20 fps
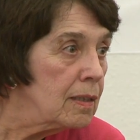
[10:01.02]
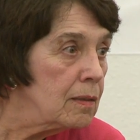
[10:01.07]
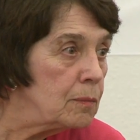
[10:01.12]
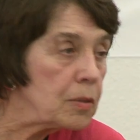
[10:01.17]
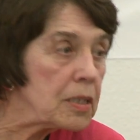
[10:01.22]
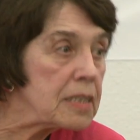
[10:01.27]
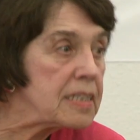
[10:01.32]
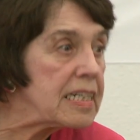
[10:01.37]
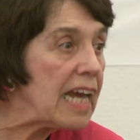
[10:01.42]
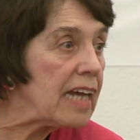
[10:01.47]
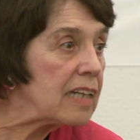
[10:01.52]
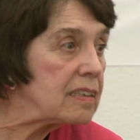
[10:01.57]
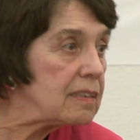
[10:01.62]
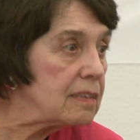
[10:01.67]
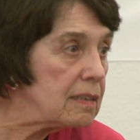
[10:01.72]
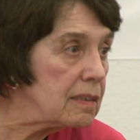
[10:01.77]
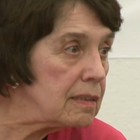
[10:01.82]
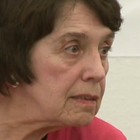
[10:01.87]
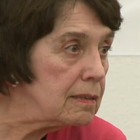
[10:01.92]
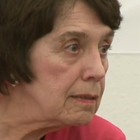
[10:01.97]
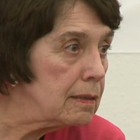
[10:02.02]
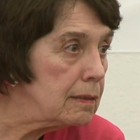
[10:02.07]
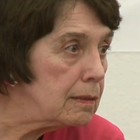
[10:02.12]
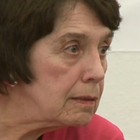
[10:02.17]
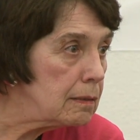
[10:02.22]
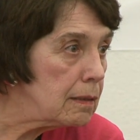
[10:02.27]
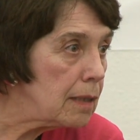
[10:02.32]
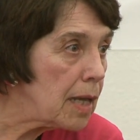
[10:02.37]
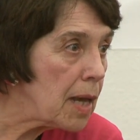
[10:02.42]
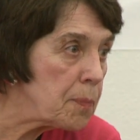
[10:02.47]
protected
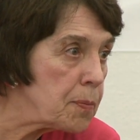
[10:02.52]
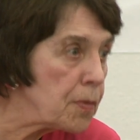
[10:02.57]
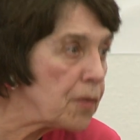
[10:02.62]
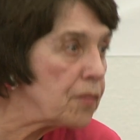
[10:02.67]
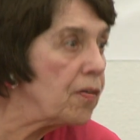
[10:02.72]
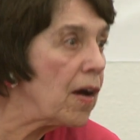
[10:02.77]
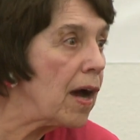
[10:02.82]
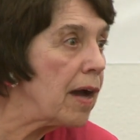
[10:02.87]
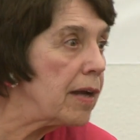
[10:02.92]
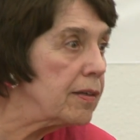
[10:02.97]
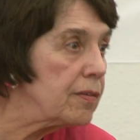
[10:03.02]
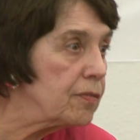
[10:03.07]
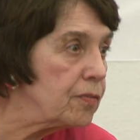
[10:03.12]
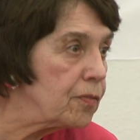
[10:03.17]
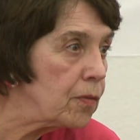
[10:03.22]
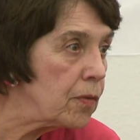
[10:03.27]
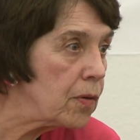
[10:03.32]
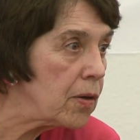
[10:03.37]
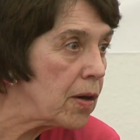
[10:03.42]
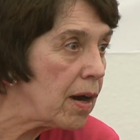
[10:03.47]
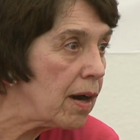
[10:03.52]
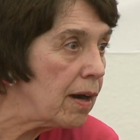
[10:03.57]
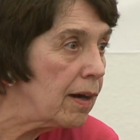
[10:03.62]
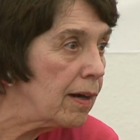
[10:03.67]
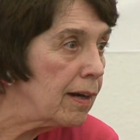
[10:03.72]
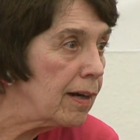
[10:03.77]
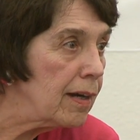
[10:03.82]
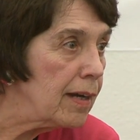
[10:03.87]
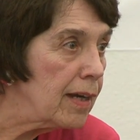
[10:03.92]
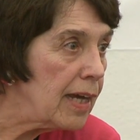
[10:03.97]
and provided for
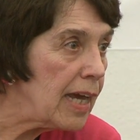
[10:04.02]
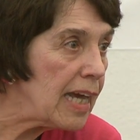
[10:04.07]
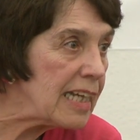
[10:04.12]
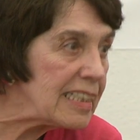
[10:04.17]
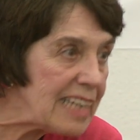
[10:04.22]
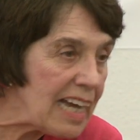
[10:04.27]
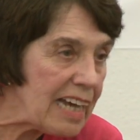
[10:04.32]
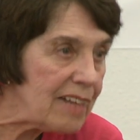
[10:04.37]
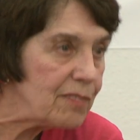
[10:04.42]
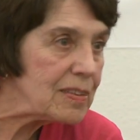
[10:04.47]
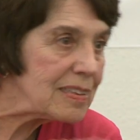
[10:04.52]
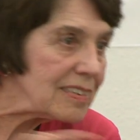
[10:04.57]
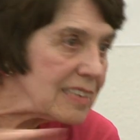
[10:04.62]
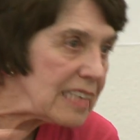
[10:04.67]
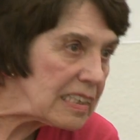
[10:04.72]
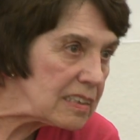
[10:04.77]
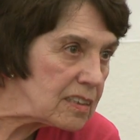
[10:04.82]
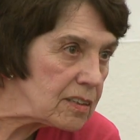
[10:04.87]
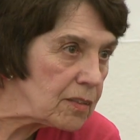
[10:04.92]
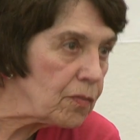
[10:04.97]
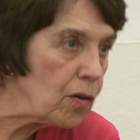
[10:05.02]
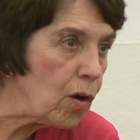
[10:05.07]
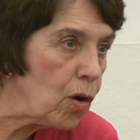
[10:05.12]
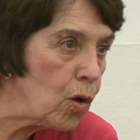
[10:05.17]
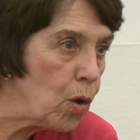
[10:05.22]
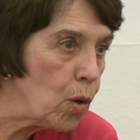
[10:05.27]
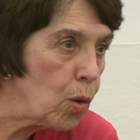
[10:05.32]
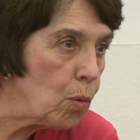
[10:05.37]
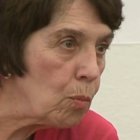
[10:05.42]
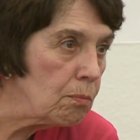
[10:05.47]
and to have a sense of
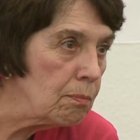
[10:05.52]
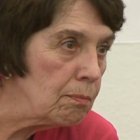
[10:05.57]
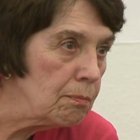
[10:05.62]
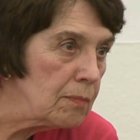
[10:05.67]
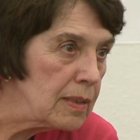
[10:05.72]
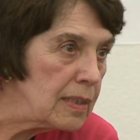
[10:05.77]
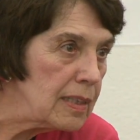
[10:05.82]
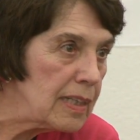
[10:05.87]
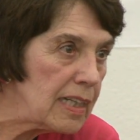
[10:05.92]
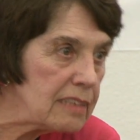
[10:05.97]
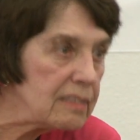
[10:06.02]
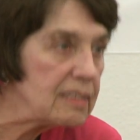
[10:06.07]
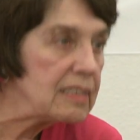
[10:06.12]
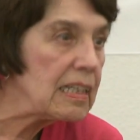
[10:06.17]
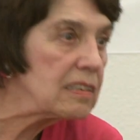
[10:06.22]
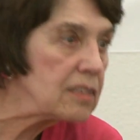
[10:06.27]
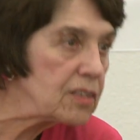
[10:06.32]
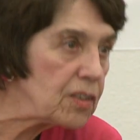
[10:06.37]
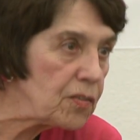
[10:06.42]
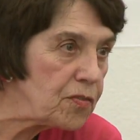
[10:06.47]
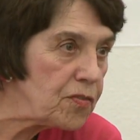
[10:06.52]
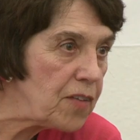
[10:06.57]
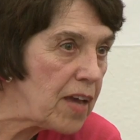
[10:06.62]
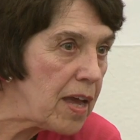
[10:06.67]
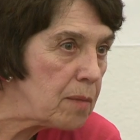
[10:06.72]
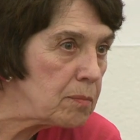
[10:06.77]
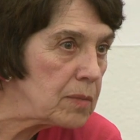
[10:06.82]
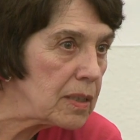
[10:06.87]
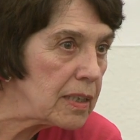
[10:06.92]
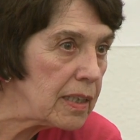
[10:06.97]
home and sense of
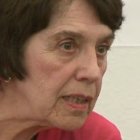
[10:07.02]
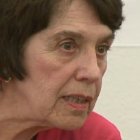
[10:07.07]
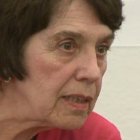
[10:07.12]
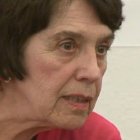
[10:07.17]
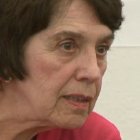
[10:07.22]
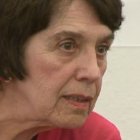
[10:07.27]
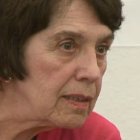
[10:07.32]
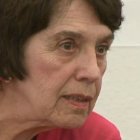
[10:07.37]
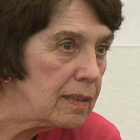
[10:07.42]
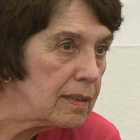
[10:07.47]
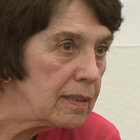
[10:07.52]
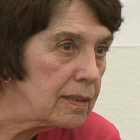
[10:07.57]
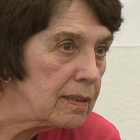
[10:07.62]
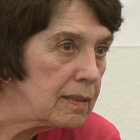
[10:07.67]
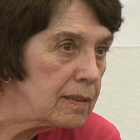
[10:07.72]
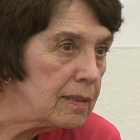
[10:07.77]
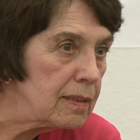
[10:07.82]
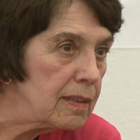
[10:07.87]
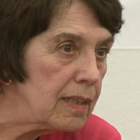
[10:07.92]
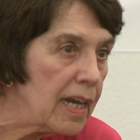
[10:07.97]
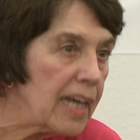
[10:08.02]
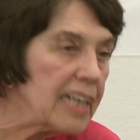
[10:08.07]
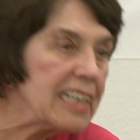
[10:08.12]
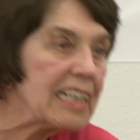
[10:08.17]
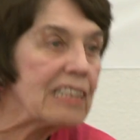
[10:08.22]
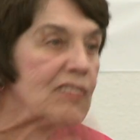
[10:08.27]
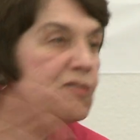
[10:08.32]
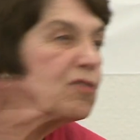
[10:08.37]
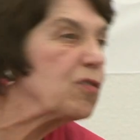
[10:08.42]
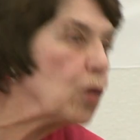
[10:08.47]
family. And
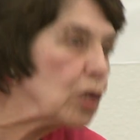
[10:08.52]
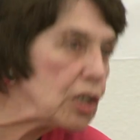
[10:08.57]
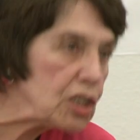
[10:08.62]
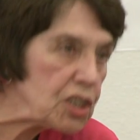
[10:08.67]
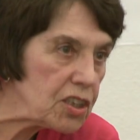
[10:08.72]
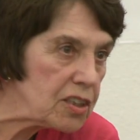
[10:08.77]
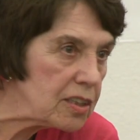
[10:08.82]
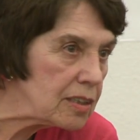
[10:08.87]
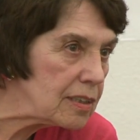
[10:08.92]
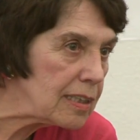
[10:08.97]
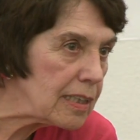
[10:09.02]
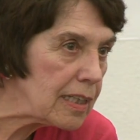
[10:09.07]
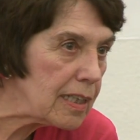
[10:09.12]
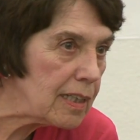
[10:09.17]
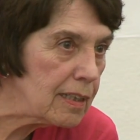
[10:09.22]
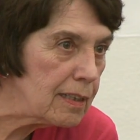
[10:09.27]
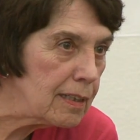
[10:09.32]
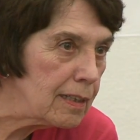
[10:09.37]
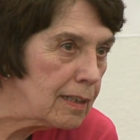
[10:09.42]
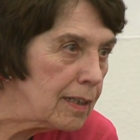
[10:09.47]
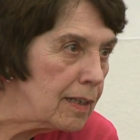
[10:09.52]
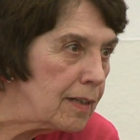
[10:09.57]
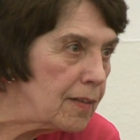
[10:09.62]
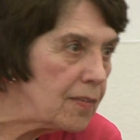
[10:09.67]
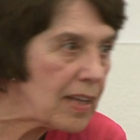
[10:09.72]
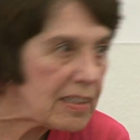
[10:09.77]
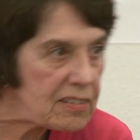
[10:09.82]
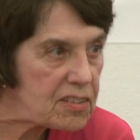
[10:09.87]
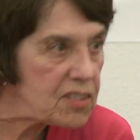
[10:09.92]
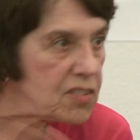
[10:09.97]
unfortunately,
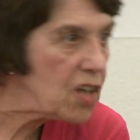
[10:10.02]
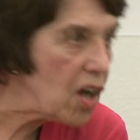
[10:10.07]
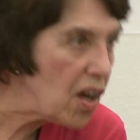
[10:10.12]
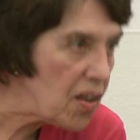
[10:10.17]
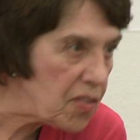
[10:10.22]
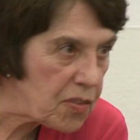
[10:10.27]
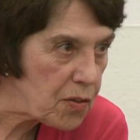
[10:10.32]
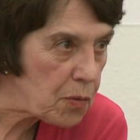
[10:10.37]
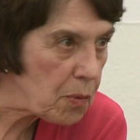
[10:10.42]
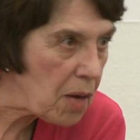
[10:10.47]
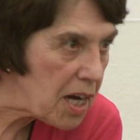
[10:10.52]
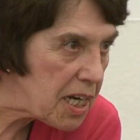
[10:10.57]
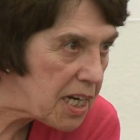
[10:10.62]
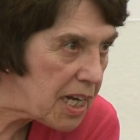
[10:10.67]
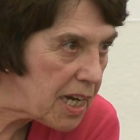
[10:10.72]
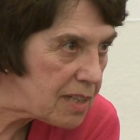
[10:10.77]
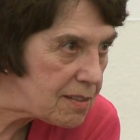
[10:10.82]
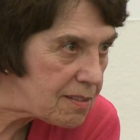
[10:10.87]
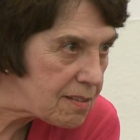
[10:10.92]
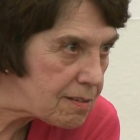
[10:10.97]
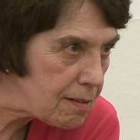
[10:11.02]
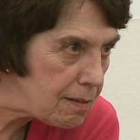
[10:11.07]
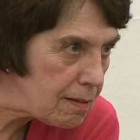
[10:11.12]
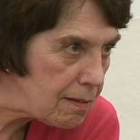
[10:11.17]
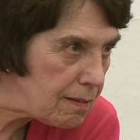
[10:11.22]
that's not the right answer.